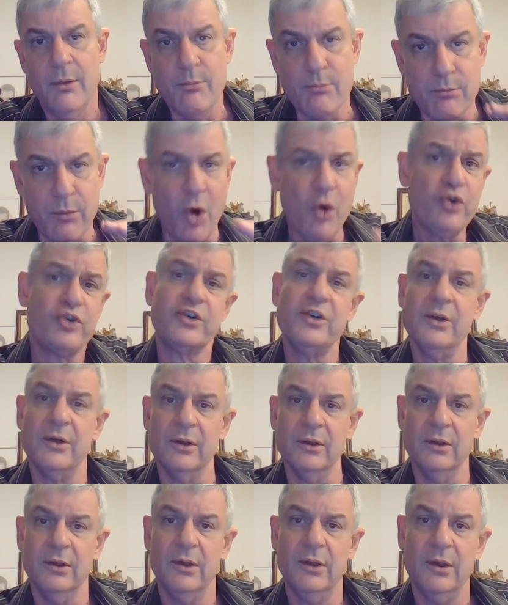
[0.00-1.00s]

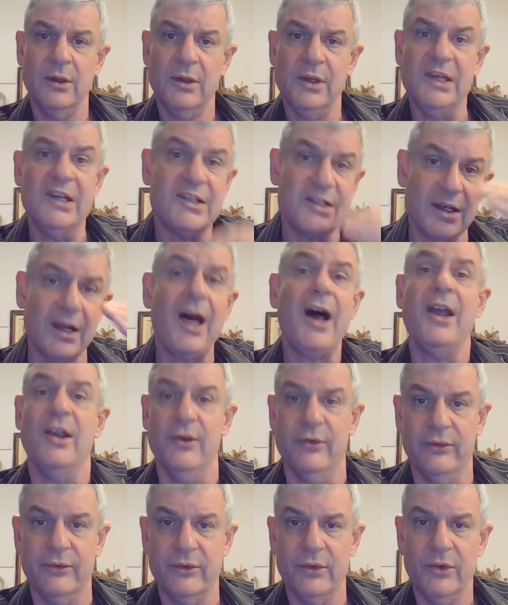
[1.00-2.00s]
Motion is
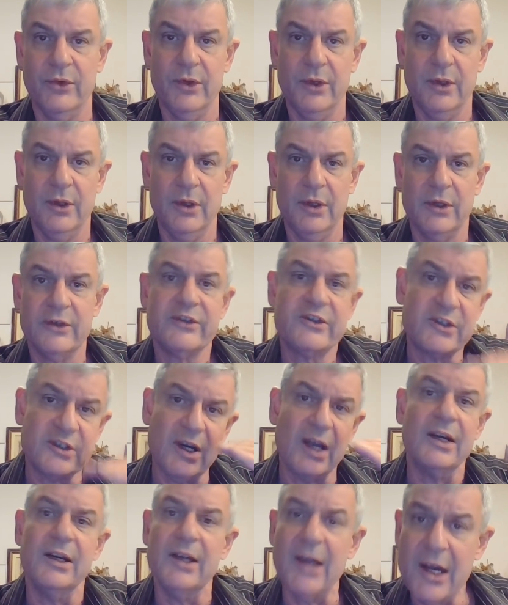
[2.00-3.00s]
life.
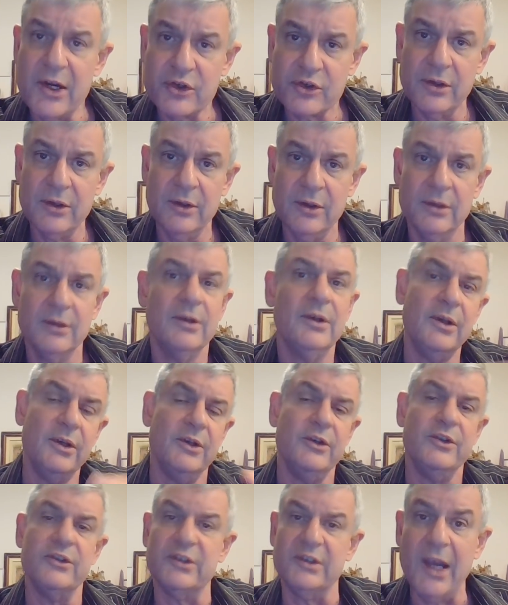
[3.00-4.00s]
Stagnation
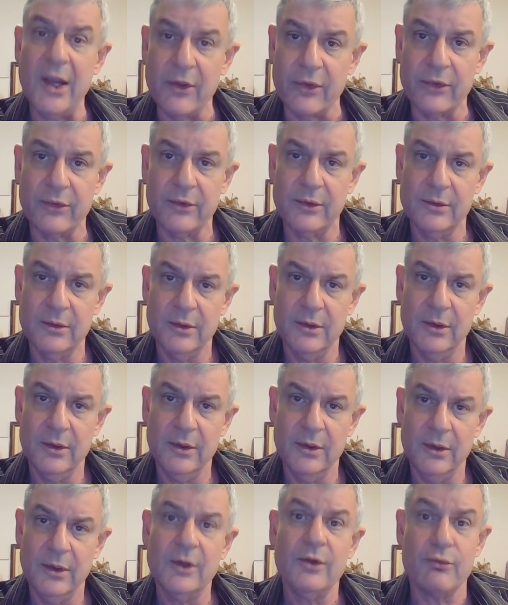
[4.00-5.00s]
is death.
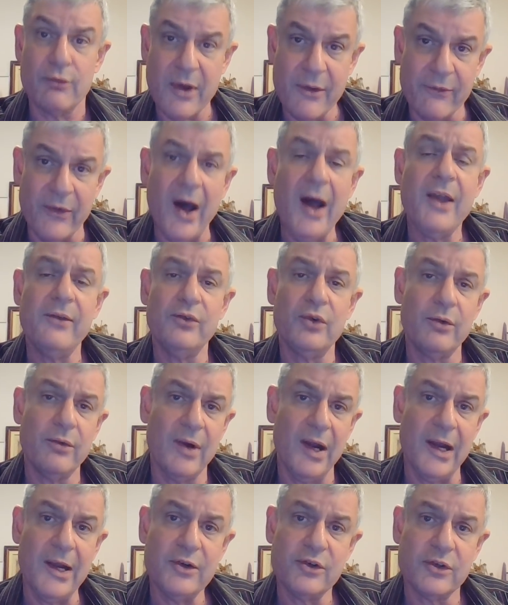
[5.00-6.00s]
Revive your
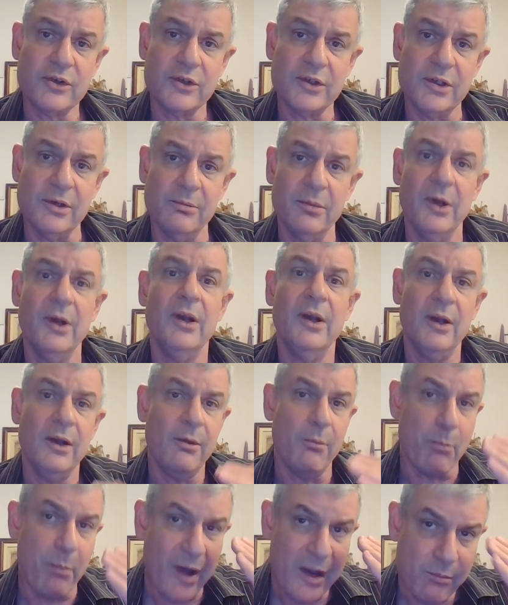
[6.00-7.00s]
relationship
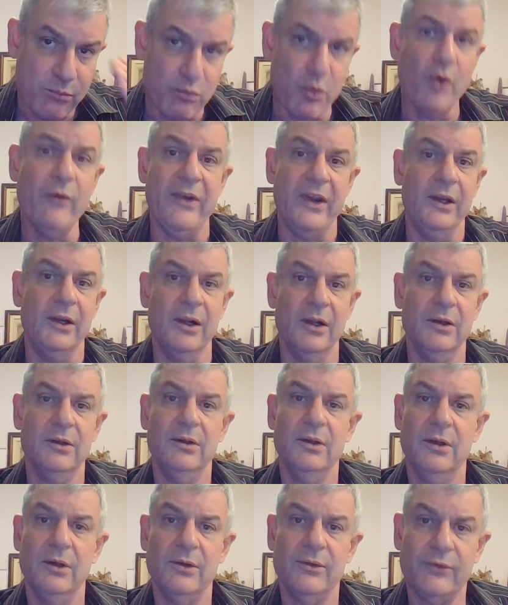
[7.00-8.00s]
by moving
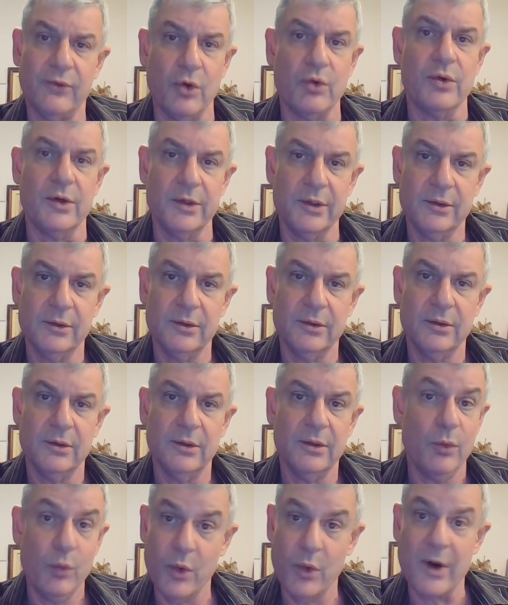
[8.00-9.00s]
forward,
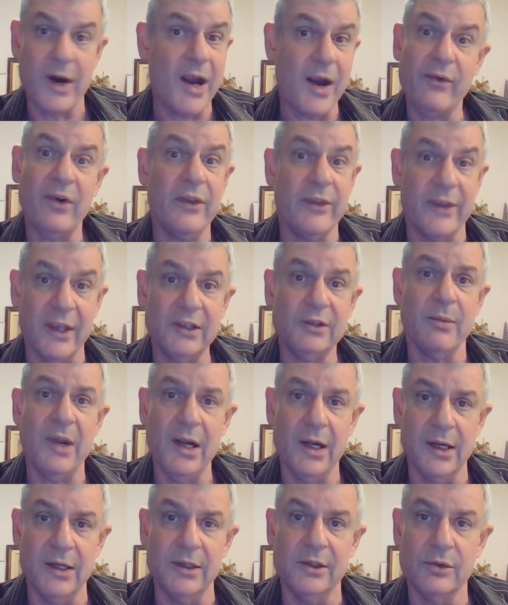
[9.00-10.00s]
wherever that
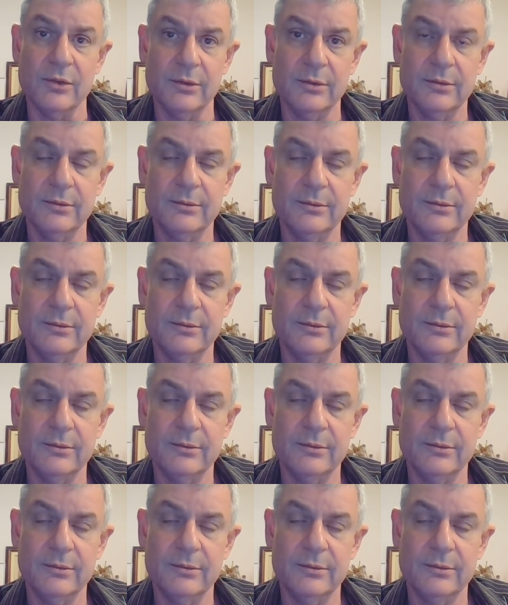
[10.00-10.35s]
may lead you.